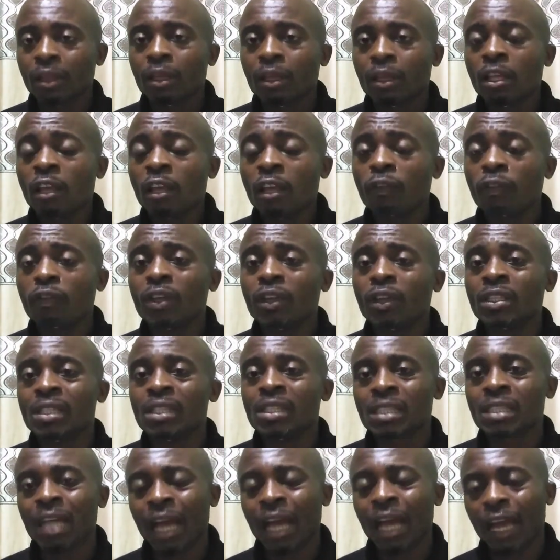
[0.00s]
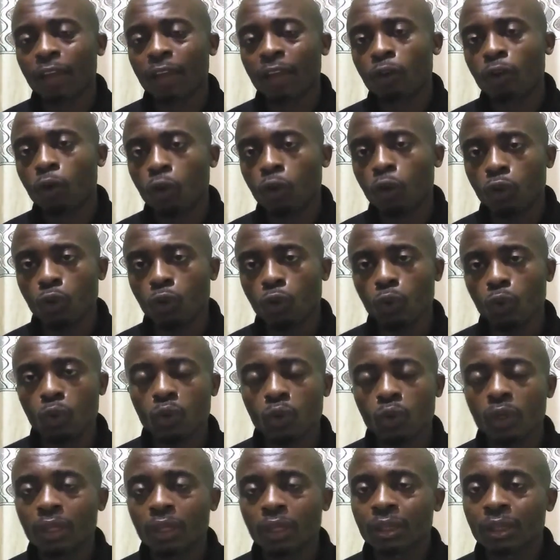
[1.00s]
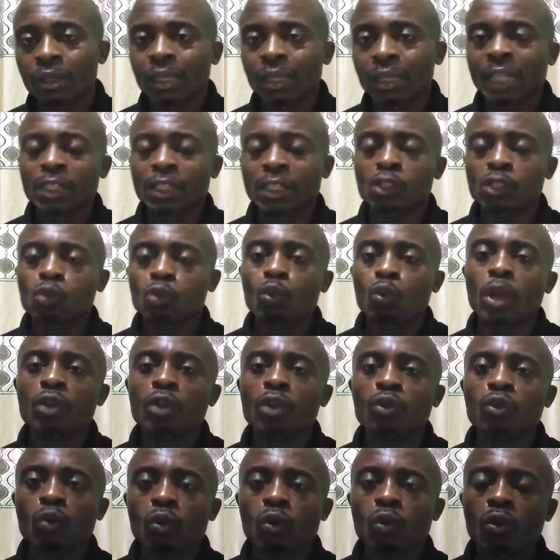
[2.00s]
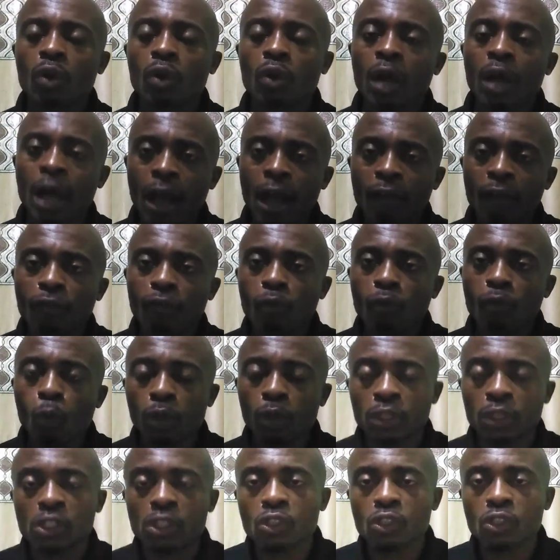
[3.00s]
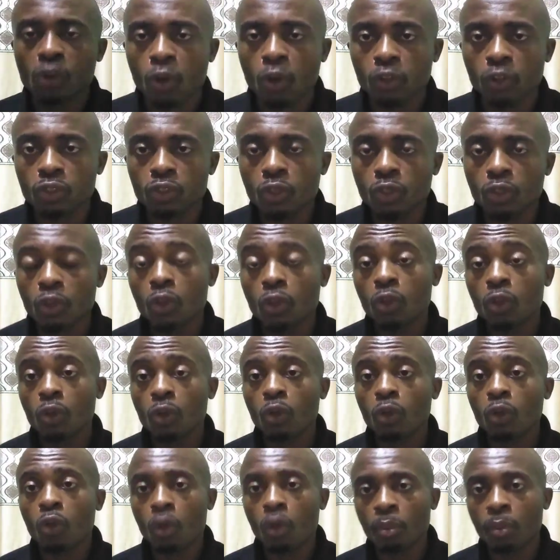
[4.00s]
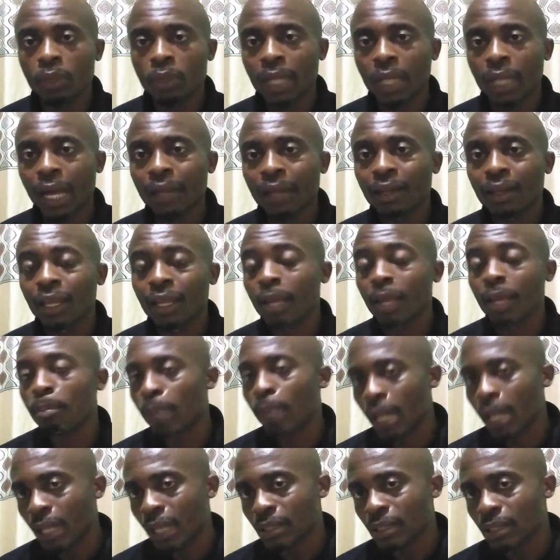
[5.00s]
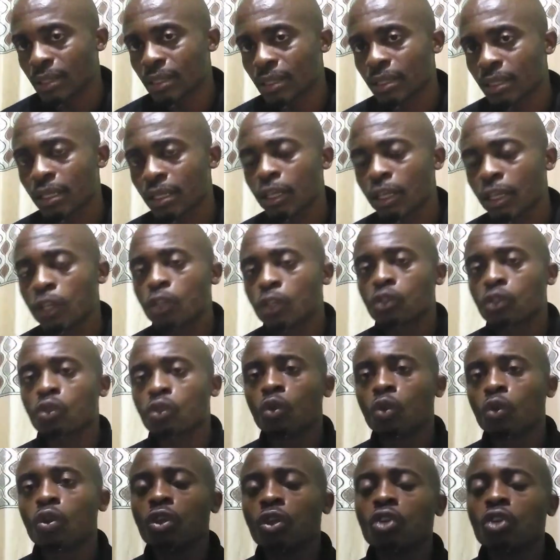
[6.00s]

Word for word: if it is high or low, that is when you have what is called hormonal imbalance. So